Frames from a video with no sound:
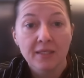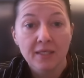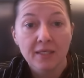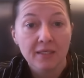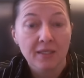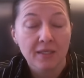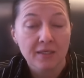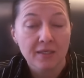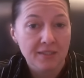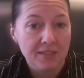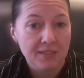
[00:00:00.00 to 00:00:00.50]
yet
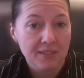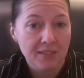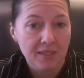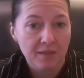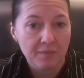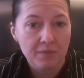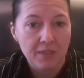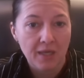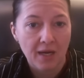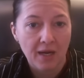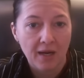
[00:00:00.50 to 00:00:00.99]
at the
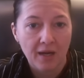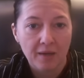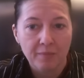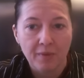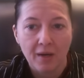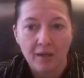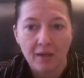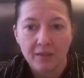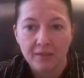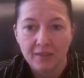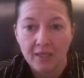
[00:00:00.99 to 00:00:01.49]
same
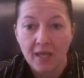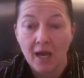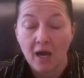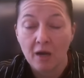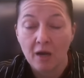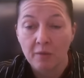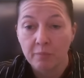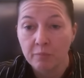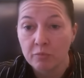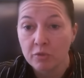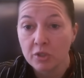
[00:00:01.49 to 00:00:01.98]
time, they
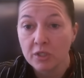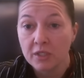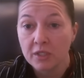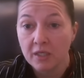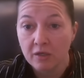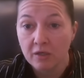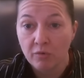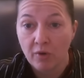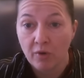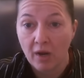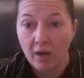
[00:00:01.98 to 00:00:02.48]
are
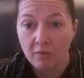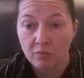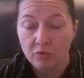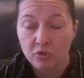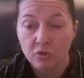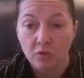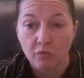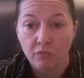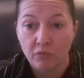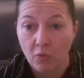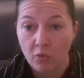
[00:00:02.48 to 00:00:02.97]
breeding grounds
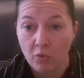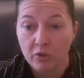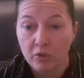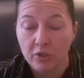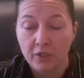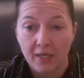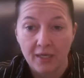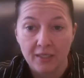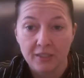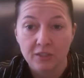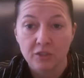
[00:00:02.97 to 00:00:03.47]
of
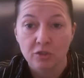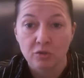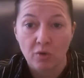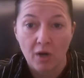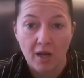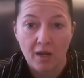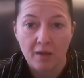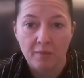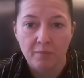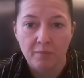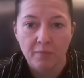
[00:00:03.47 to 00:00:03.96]
organized
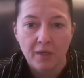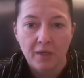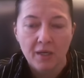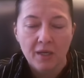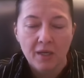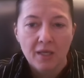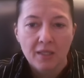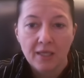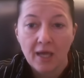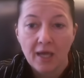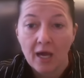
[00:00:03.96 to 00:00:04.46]
crime.
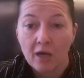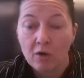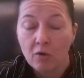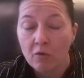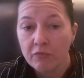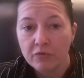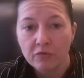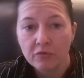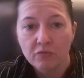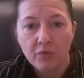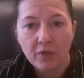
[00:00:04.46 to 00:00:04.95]
They are
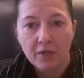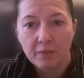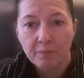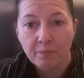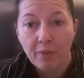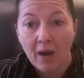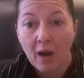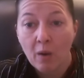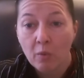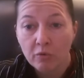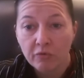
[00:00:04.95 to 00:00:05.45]
often very
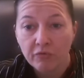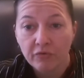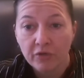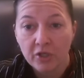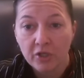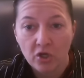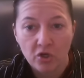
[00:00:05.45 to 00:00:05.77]
powerfully